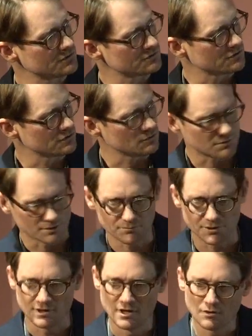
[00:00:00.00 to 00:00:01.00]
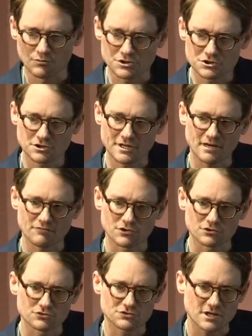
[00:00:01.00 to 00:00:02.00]
these a little bit, but we should have
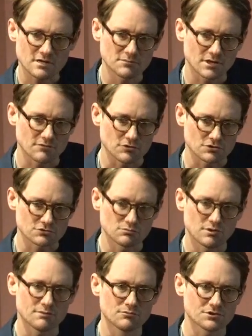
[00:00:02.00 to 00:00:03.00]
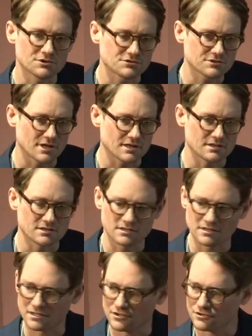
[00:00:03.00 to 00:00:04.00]
those same levels when we're deciding,
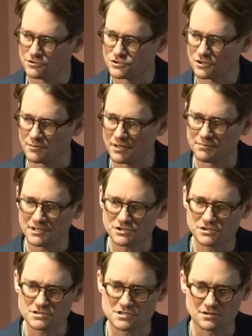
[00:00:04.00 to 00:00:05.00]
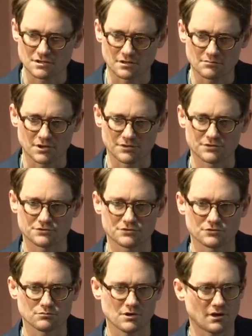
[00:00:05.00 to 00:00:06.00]
and I encourage all my patients to think about this
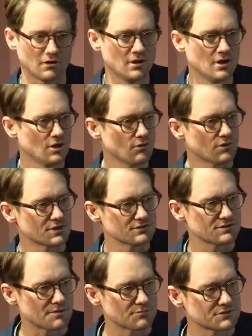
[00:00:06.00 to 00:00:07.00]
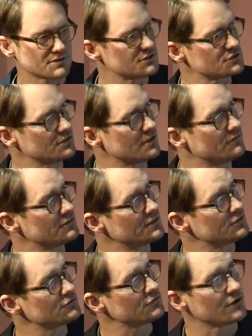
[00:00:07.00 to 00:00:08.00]
as well. What is that potential
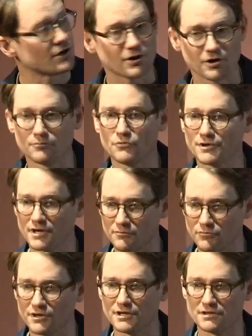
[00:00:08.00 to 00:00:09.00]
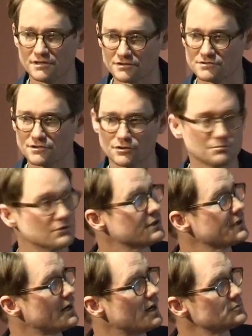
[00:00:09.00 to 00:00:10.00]
evidence for harm when I'm weighing these
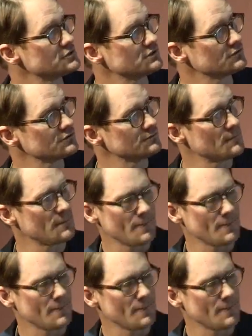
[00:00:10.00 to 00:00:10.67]
therapeutic options?